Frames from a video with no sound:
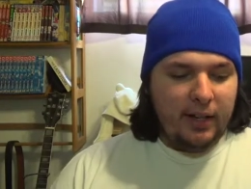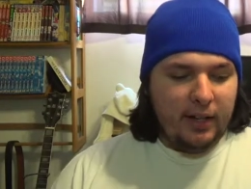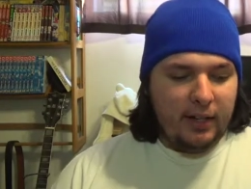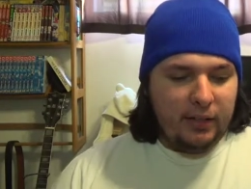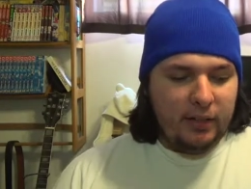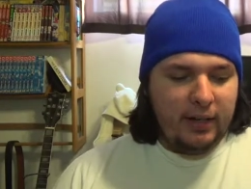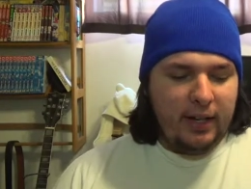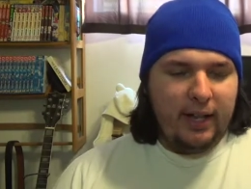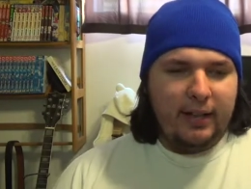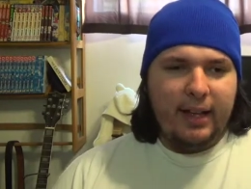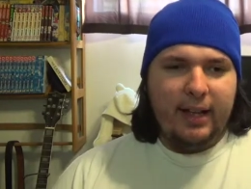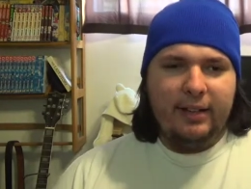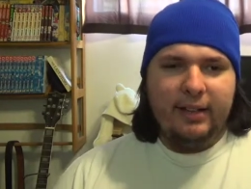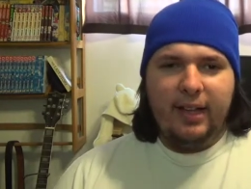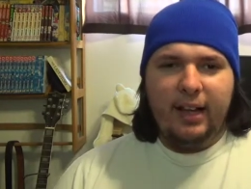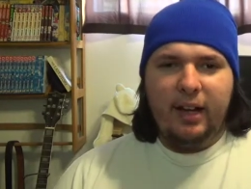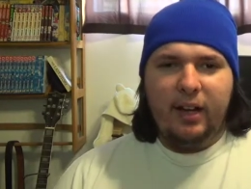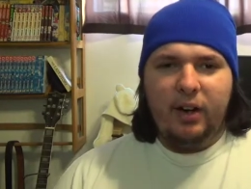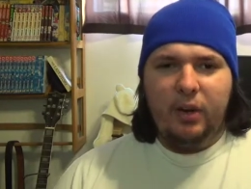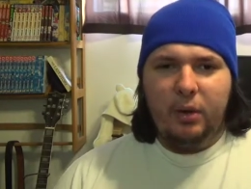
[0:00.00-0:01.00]
So yeah, that's
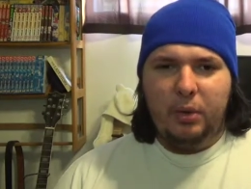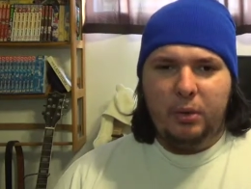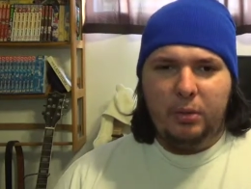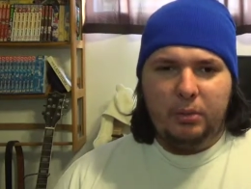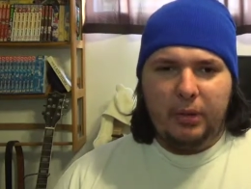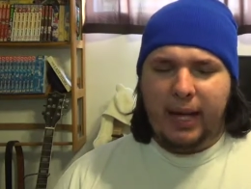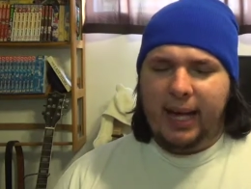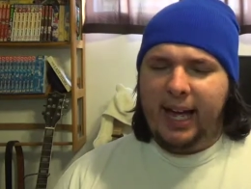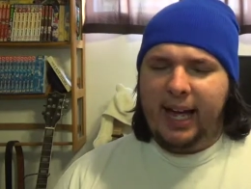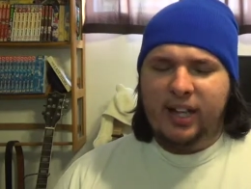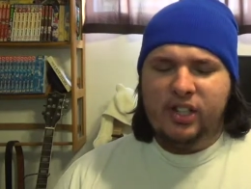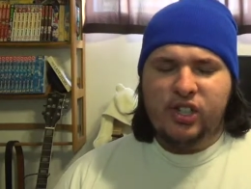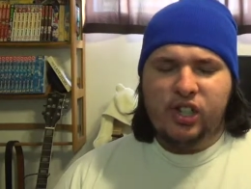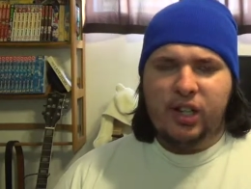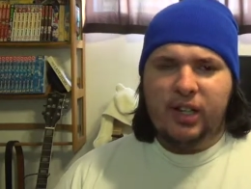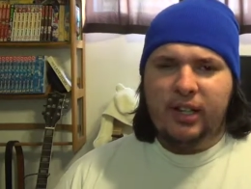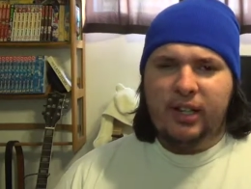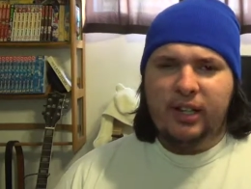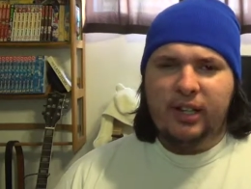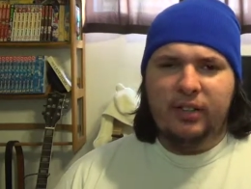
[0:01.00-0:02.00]
how
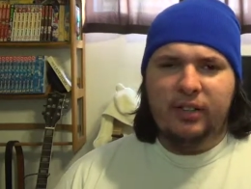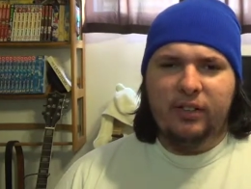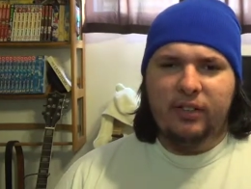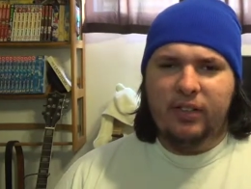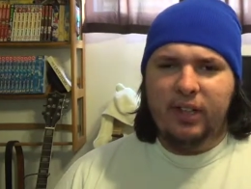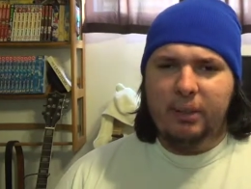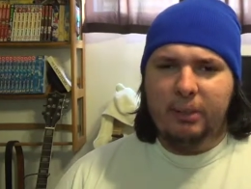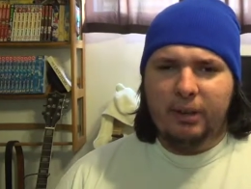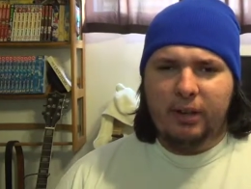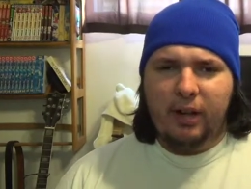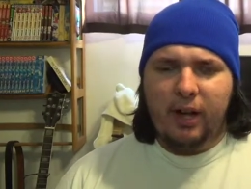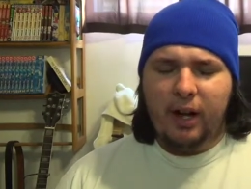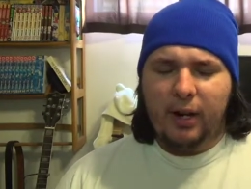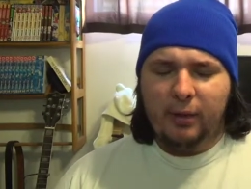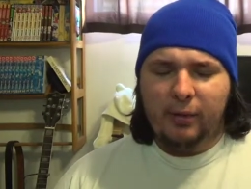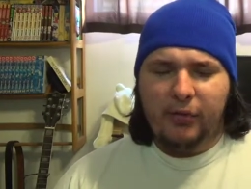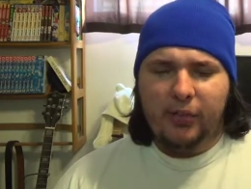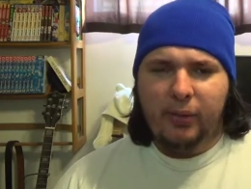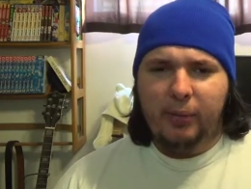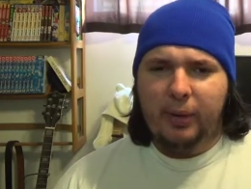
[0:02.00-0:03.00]
action and
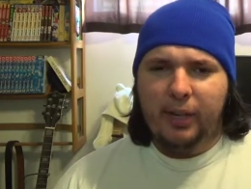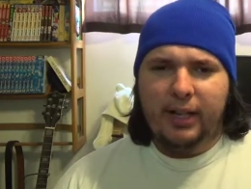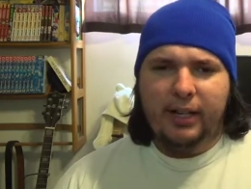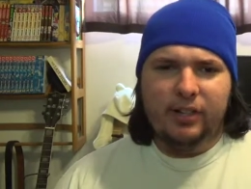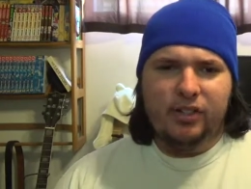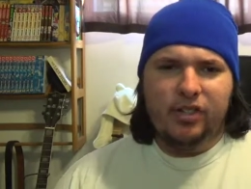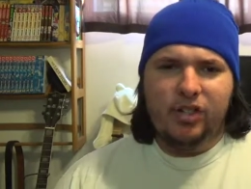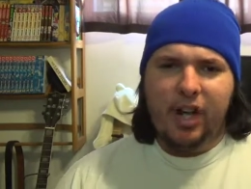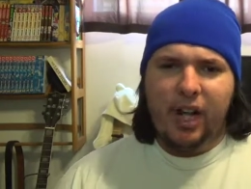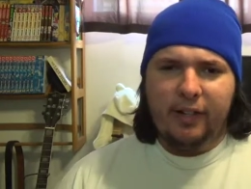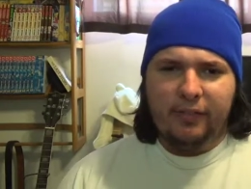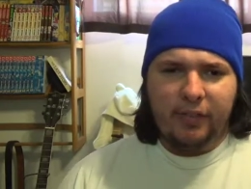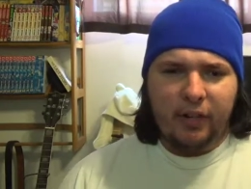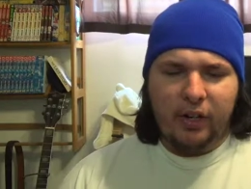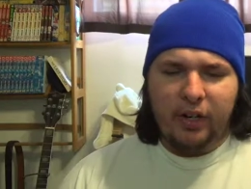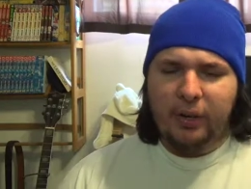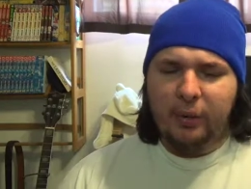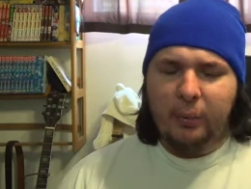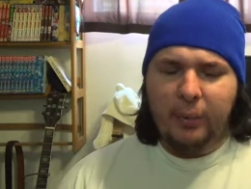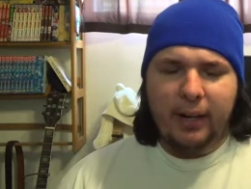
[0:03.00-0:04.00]
cinematography went. Shot
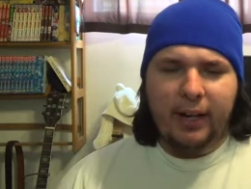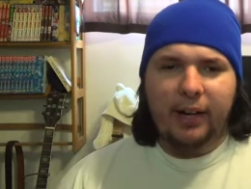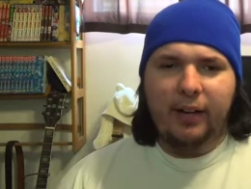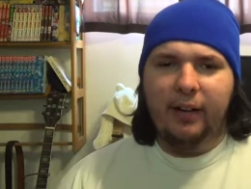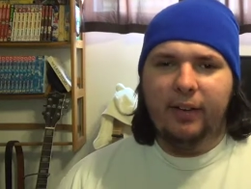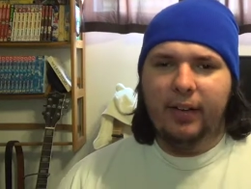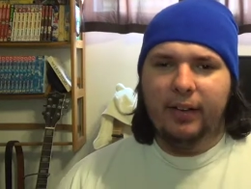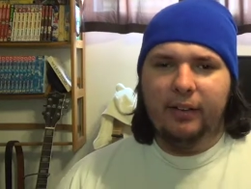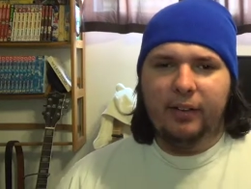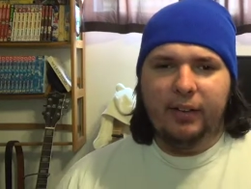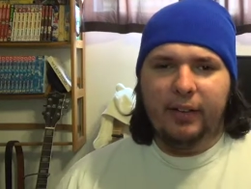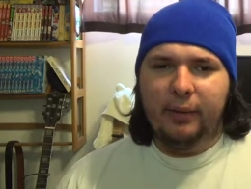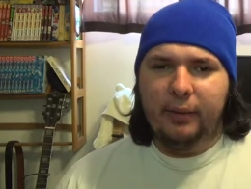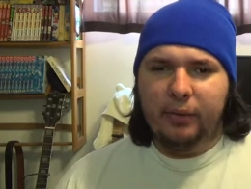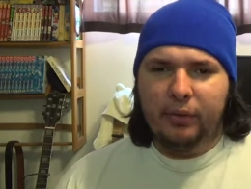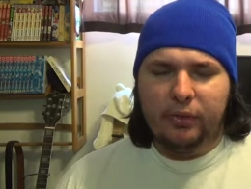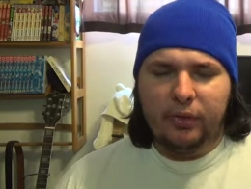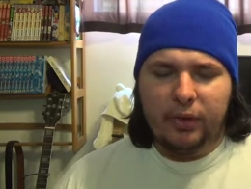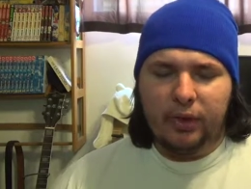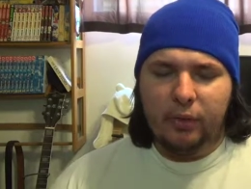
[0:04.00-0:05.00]
very well. Everything
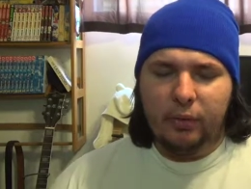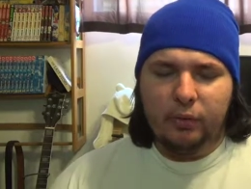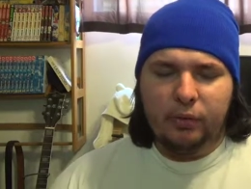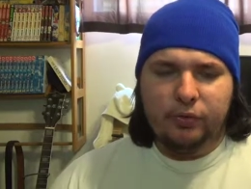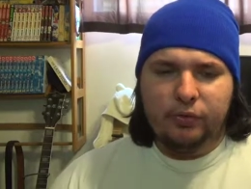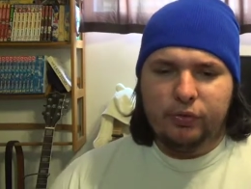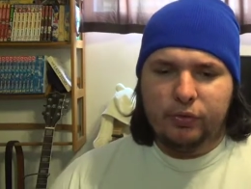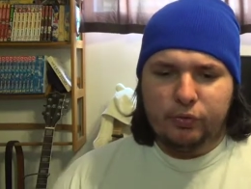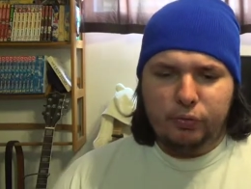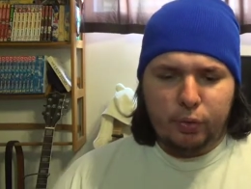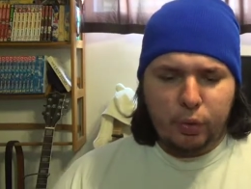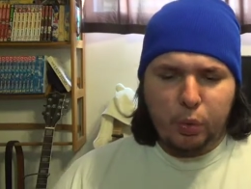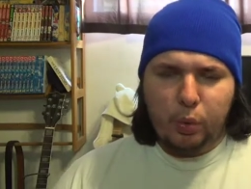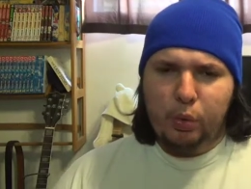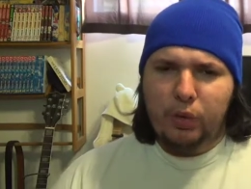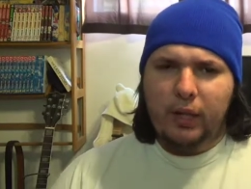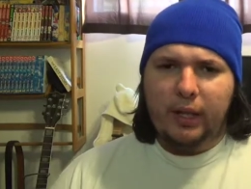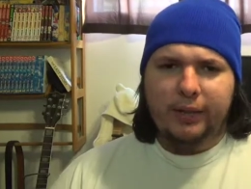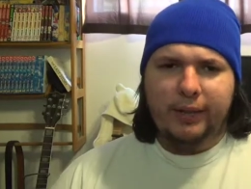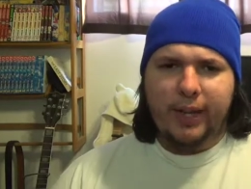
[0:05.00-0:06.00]
was, you know,
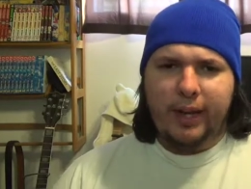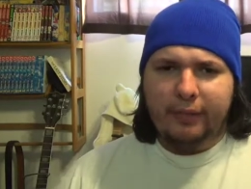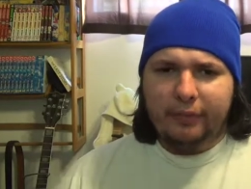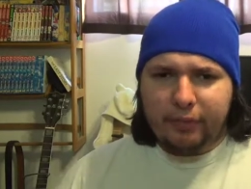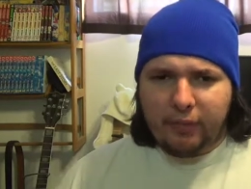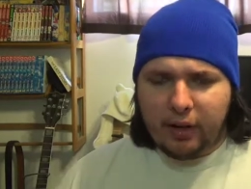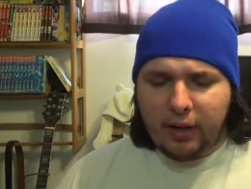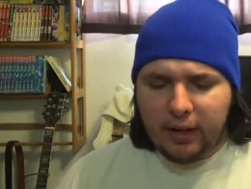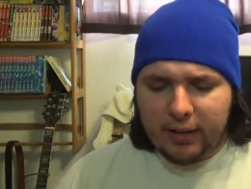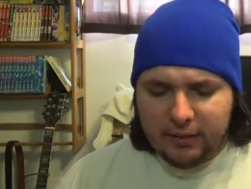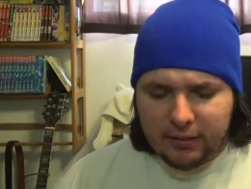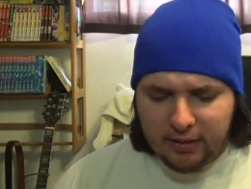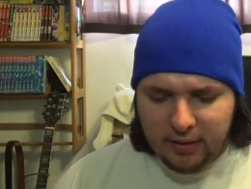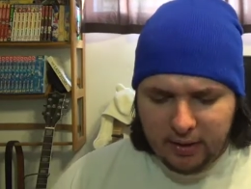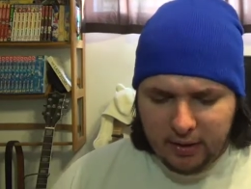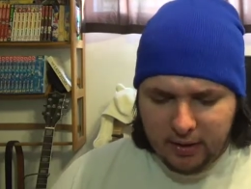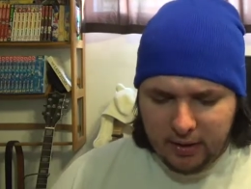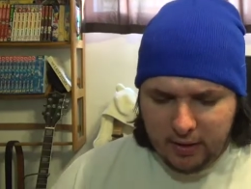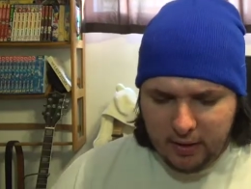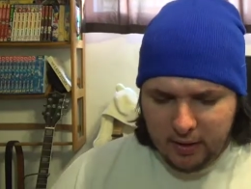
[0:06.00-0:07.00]
cool on that front.
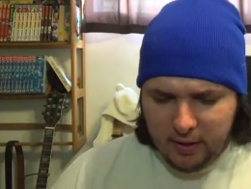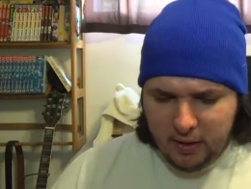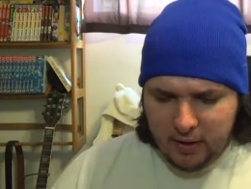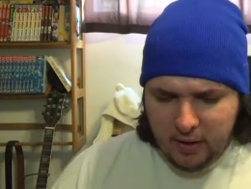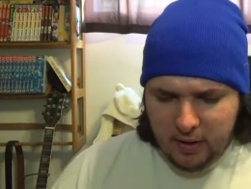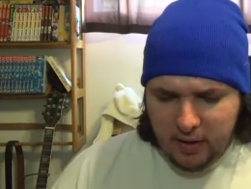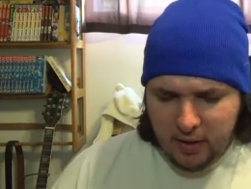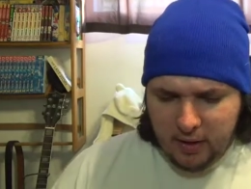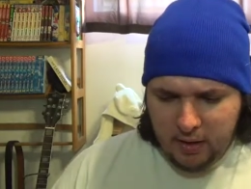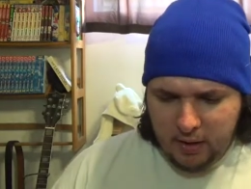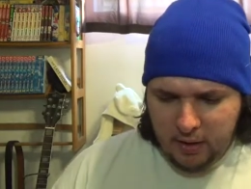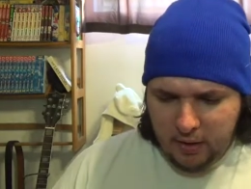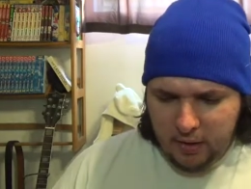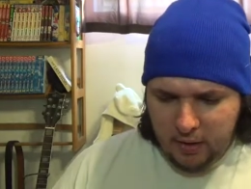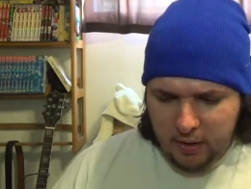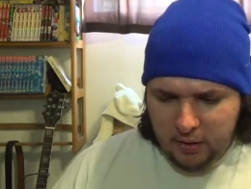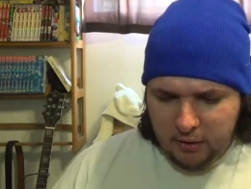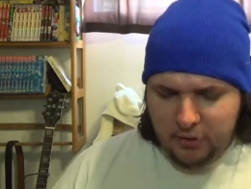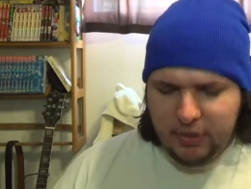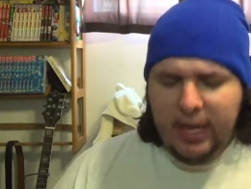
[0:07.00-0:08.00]

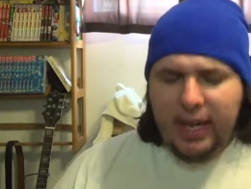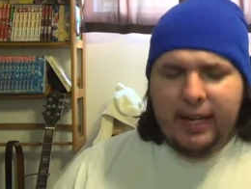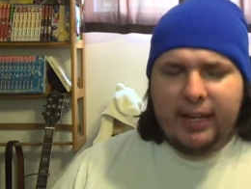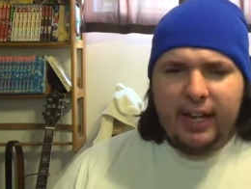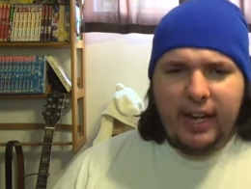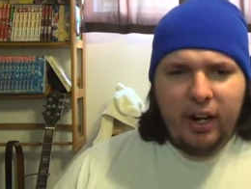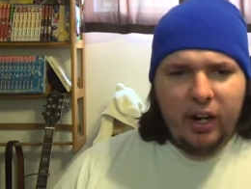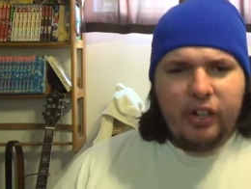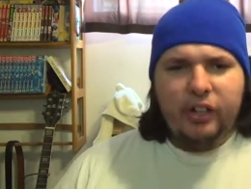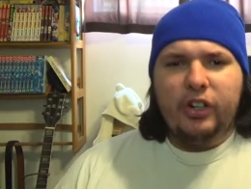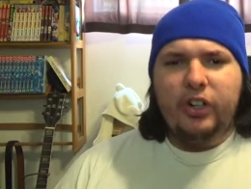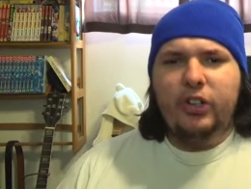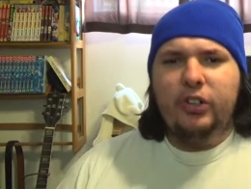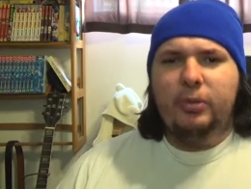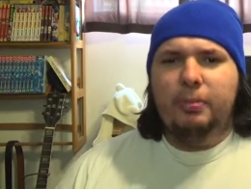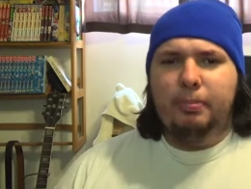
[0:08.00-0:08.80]
So yeah, characters,